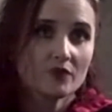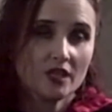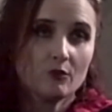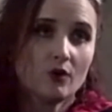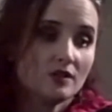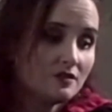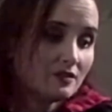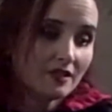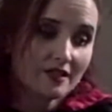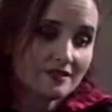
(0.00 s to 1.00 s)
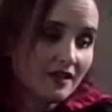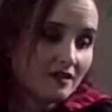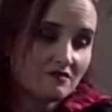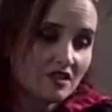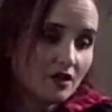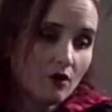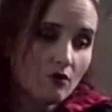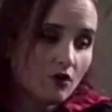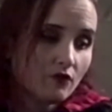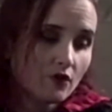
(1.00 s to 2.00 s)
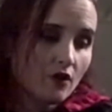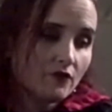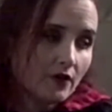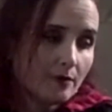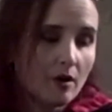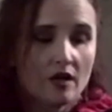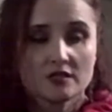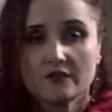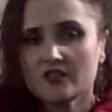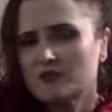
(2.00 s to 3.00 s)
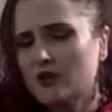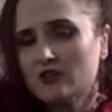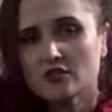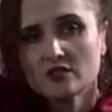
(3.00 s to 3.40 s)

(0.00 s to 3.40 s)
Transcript: It was, like I said, you know, overall very positive experience.